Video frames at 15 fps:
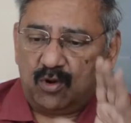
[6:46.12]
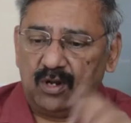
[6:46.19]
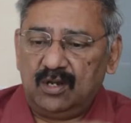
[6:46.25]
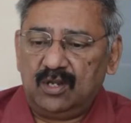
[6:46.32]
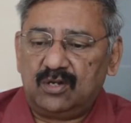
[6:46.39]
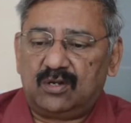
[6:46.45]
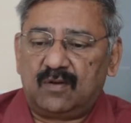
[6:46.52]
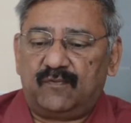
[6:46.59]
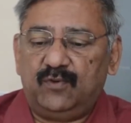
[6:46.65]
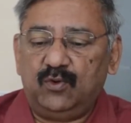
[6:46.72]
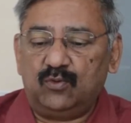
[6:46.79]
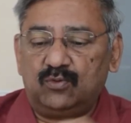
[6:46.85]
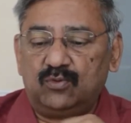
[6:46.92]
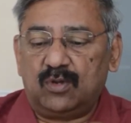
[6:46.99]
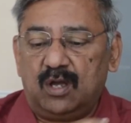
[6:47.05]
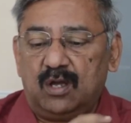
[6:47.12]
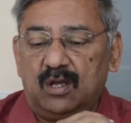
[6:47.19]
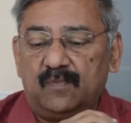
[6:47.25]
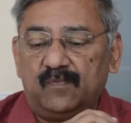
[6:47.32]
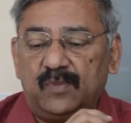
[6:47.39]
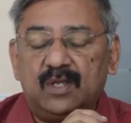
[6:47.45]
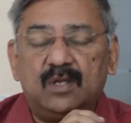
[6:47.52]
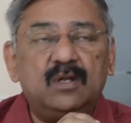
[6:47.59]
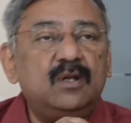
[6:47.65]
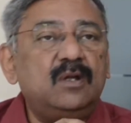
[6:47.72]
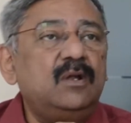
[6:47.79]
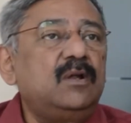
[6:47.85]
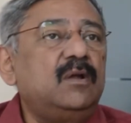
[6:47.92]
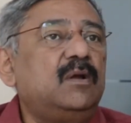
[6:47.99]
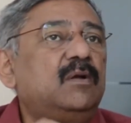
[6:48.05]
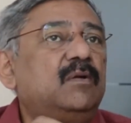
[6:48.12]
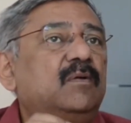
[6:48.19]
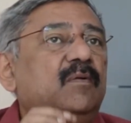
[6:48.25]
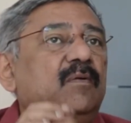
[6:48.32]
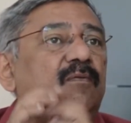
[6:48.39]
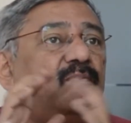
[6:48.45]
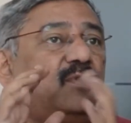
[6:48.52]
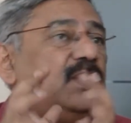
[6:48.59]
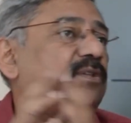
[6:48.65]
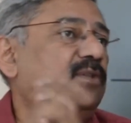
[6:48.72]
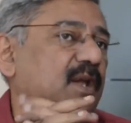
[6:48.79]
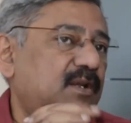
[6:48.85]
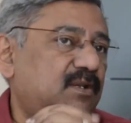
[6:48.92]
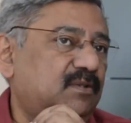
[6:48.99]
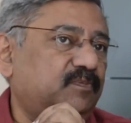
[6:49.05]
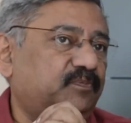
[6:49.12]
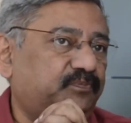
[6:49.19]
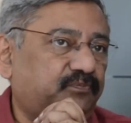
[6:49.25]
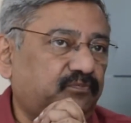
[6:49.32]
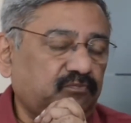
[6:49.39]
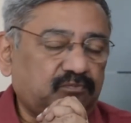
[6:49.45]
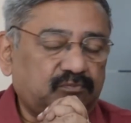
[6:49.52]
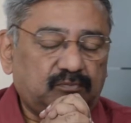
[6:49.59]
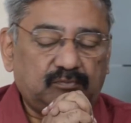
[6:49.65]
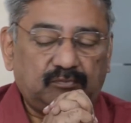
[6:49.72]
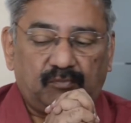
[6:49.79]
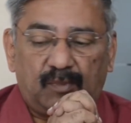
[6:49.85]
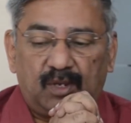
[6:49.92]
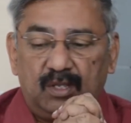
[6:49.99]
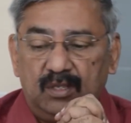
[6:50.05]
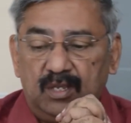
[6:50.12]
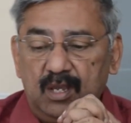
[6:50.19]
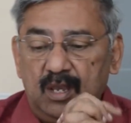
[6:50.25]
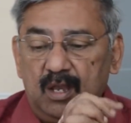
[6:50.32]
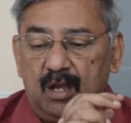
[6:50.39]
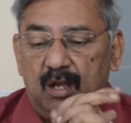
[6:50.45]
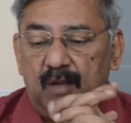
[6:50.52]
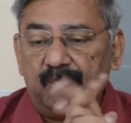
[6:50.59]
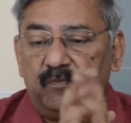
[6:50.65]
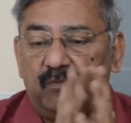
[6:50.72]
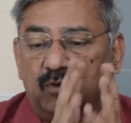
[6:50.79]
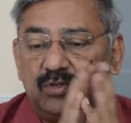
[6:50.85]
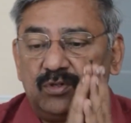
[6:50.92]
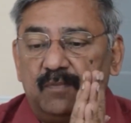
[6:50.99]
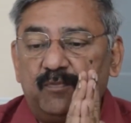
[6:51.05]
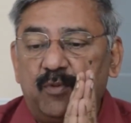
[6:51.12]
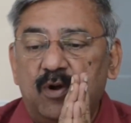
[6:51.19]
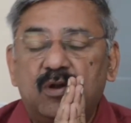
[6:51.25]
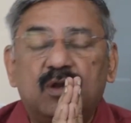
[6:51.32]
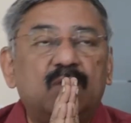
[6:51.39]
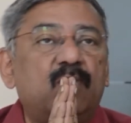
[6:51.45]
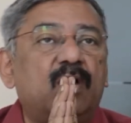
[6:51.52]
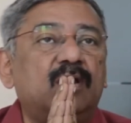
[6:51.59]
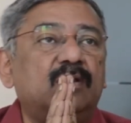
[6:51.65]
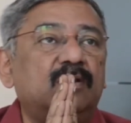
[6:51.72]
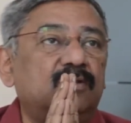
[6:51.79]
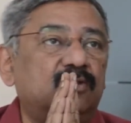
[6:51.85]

to list a few free sites. The most important one is